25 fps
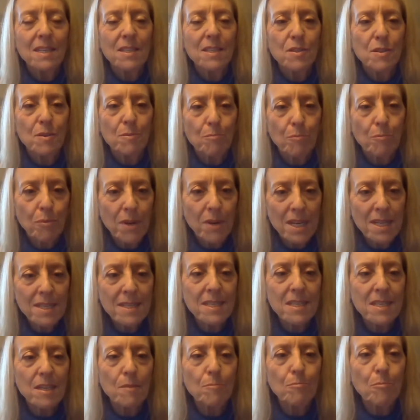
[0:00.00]
to
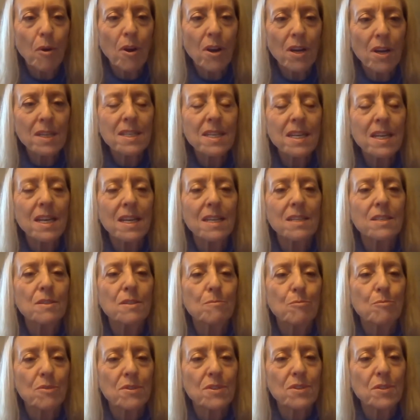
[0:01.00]
press apartheid to
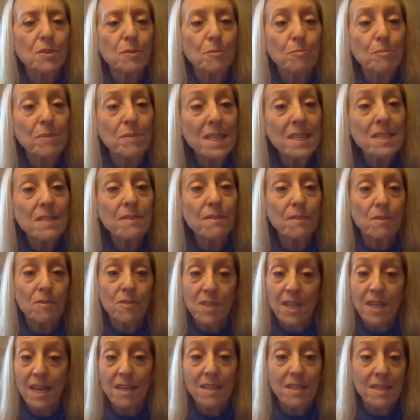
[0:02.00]
pursue peaceful,
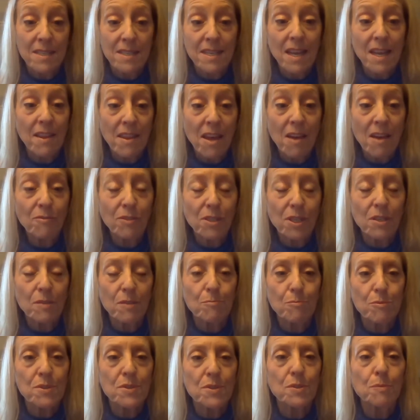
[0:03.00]
in South Africa to
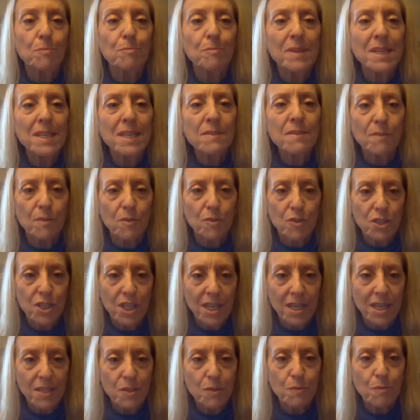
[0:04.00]
pursue peaceful
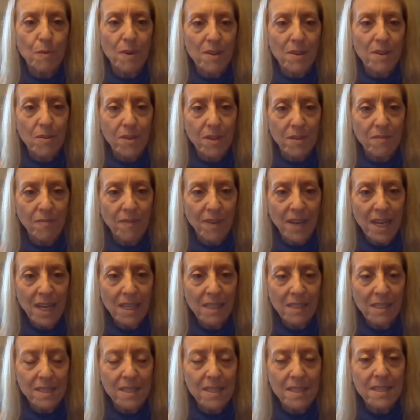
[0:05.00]
change rather than
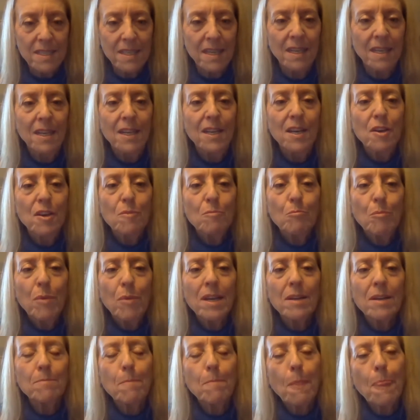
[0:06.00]
violence,
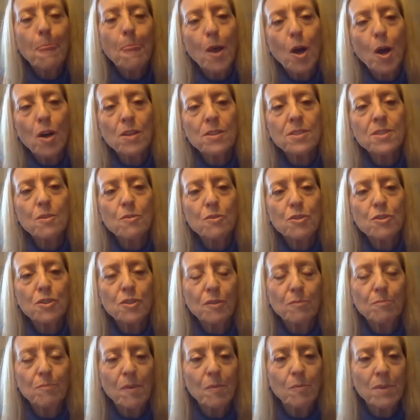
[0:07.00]
but also
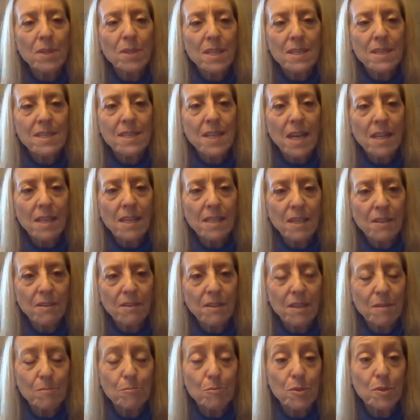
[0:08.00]
showed me what the
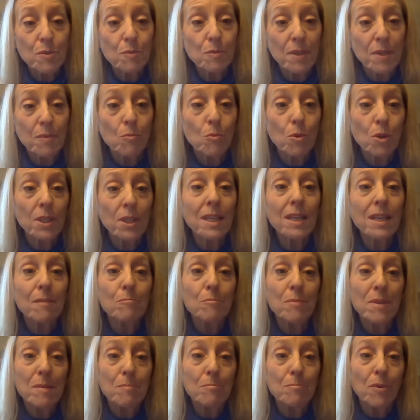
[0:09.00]
solidarity between working
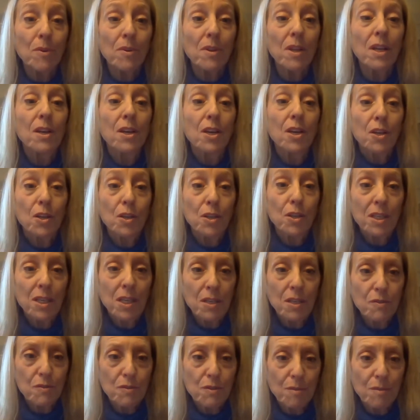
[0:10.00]
people could
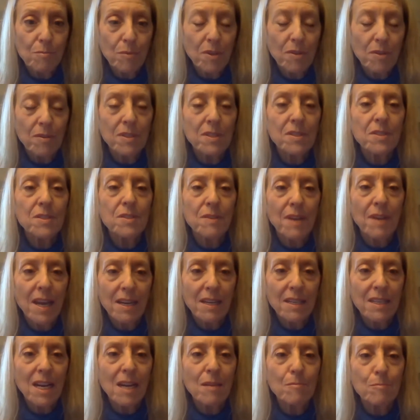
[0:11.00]
contribute to
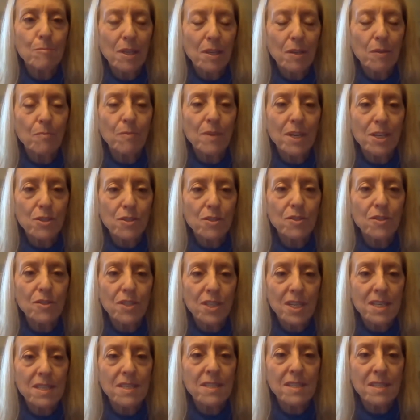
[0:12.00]
economic and racial
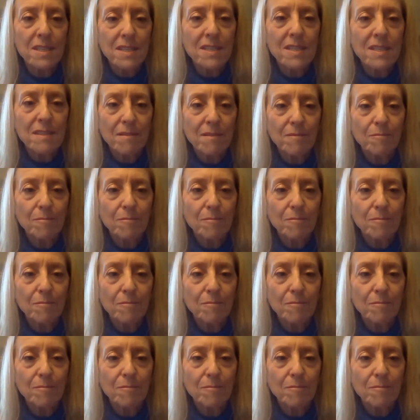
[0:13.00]
justice.